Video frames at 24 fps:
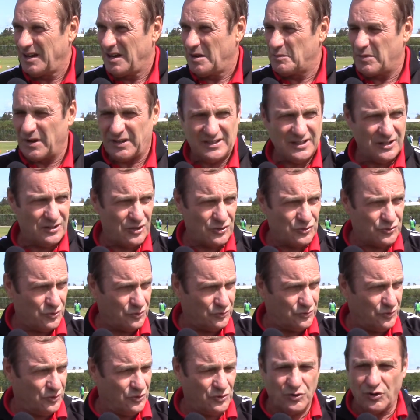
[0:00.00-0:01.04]
but it's also
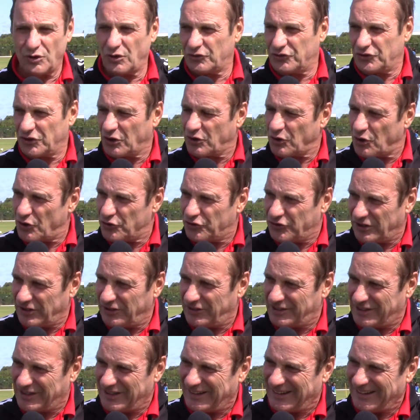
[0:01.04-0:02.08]
to coach the
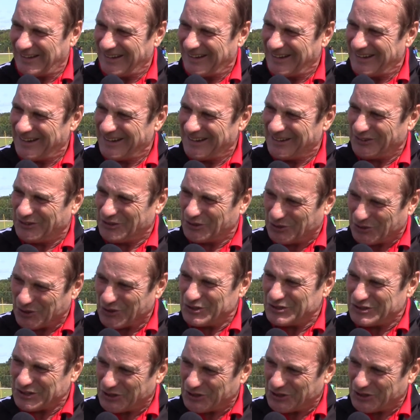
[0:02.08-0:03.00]
coaches, to coach the